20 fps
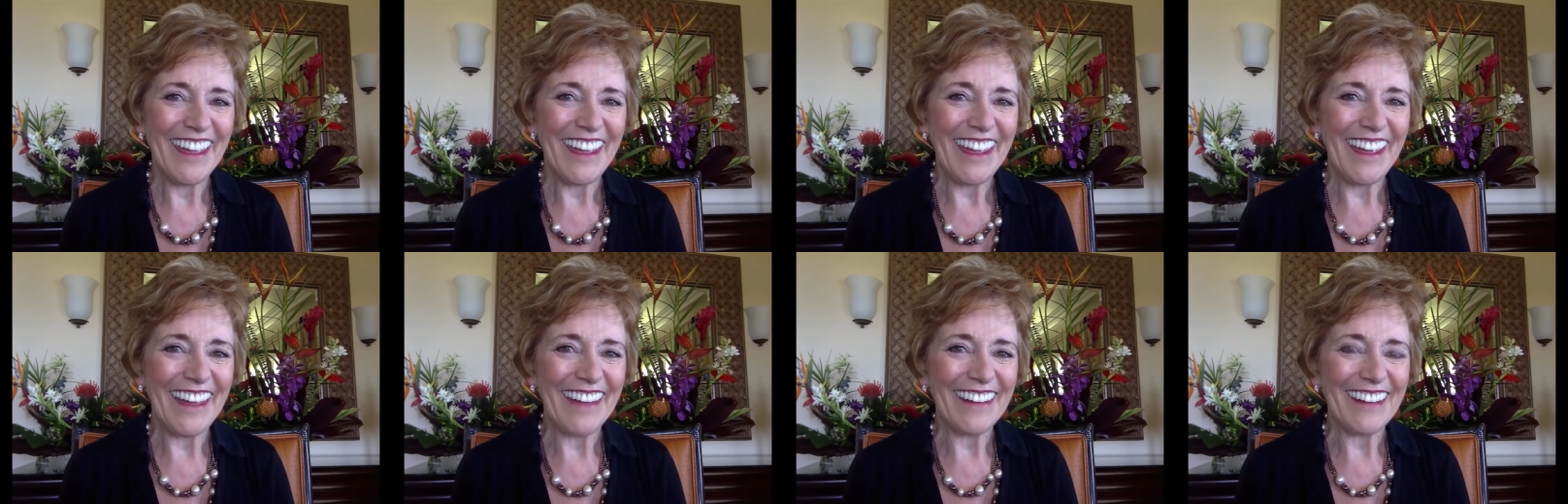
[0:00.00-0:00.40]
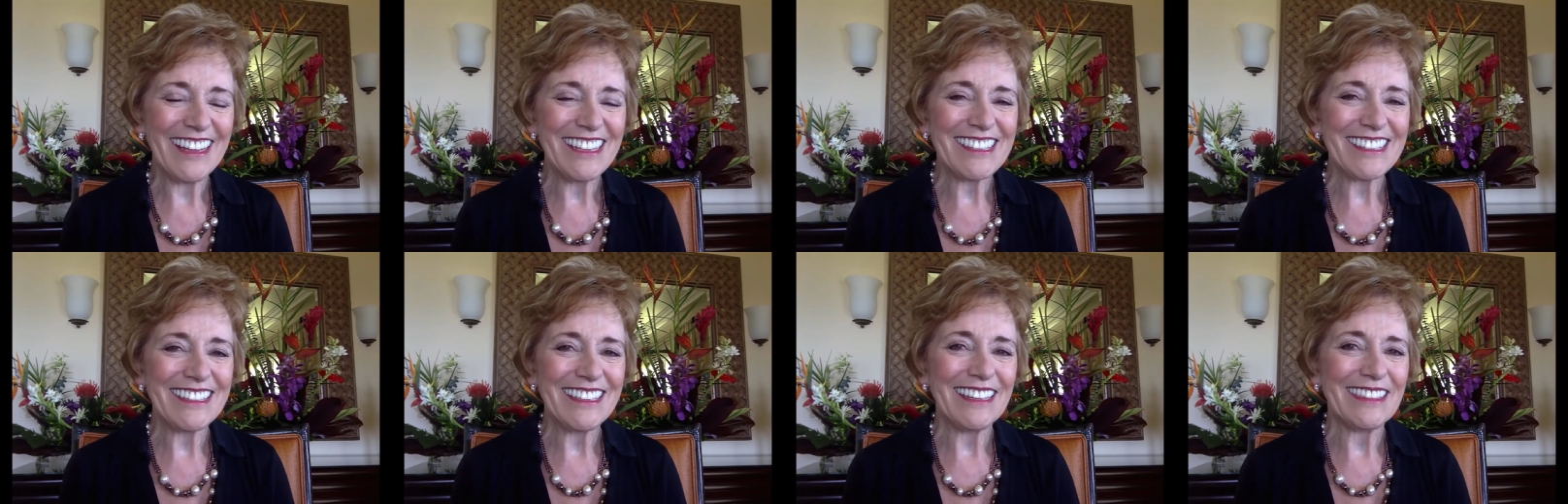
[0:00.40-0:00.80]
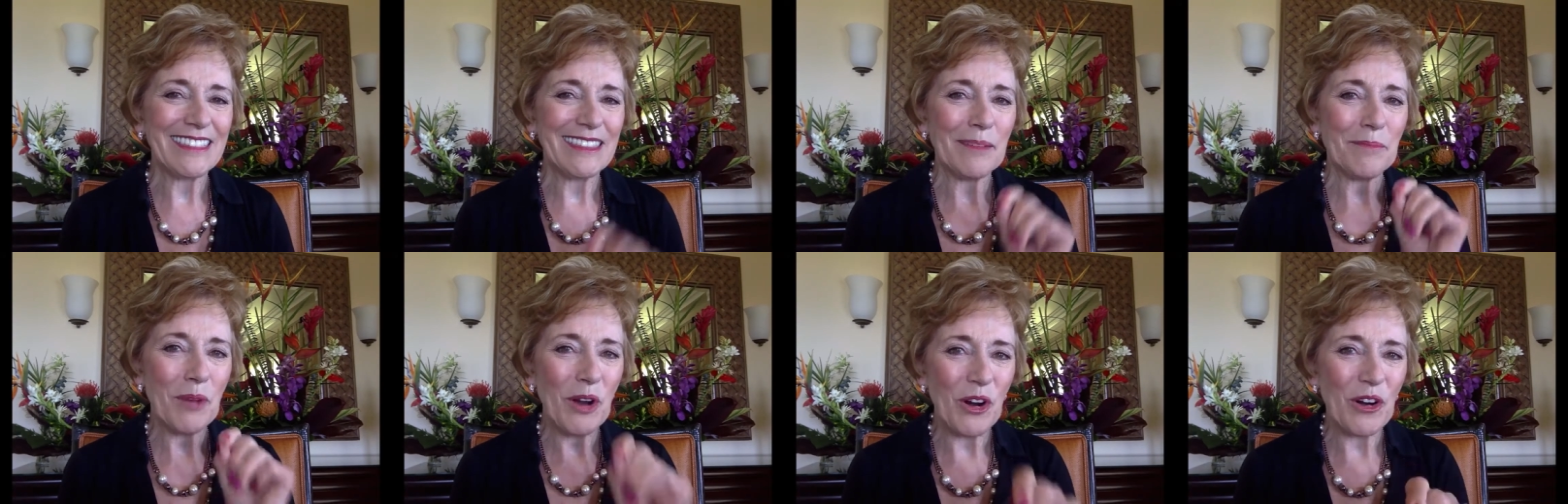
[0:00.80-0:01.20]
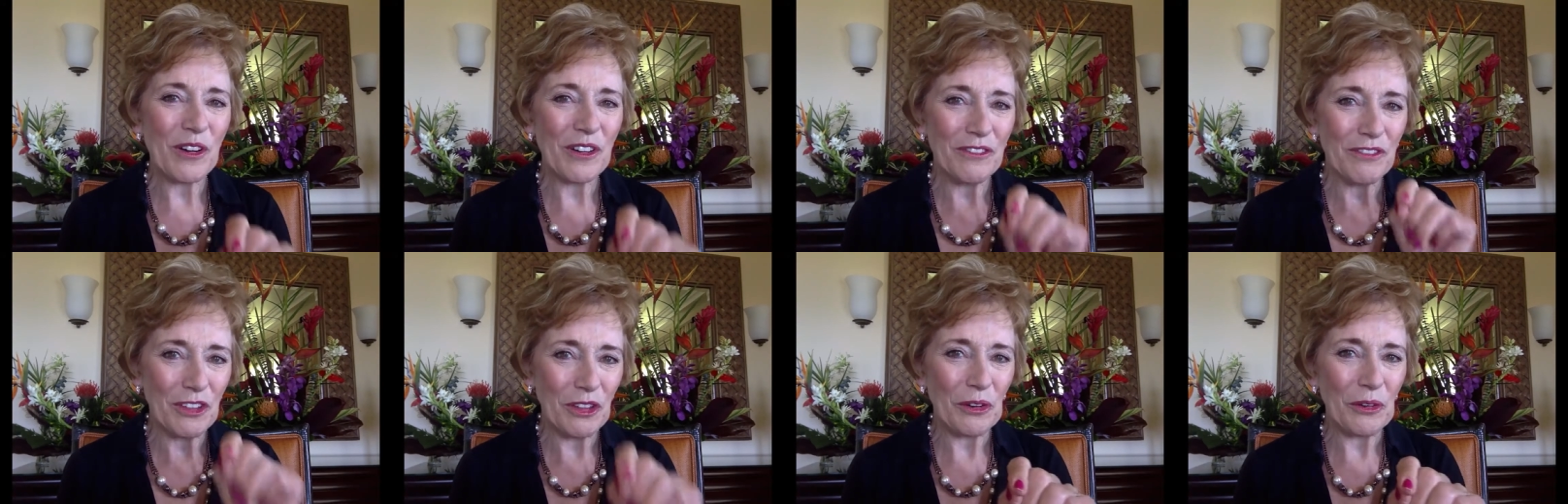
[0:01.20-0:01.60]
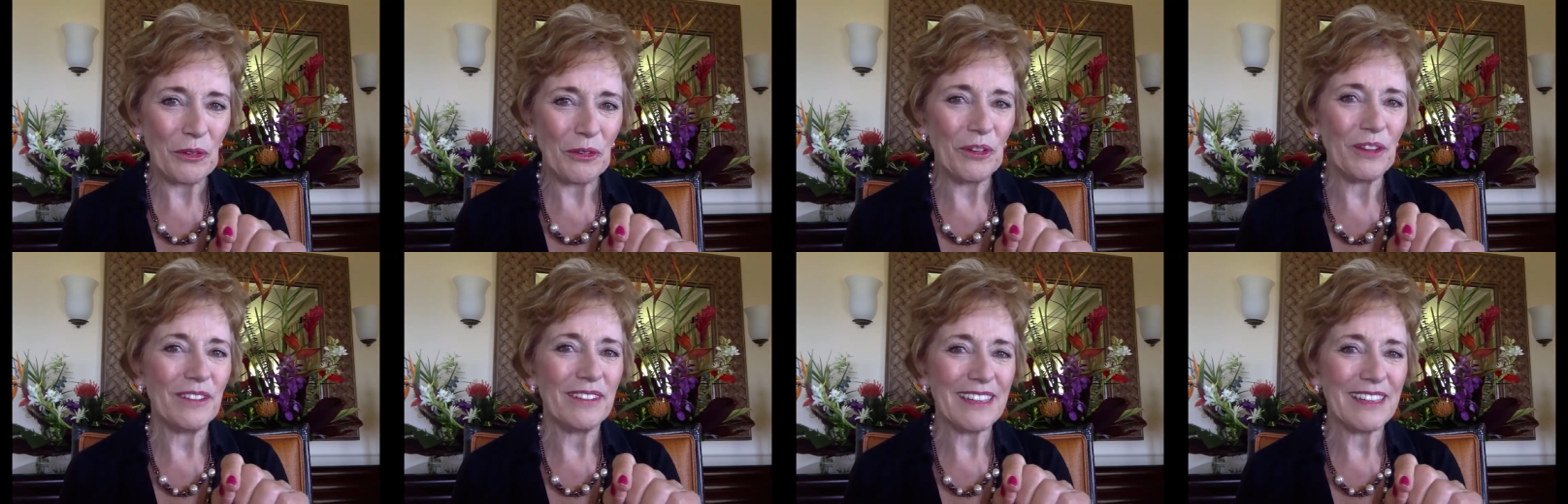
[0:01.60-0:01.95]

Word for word: And let's let the part of you,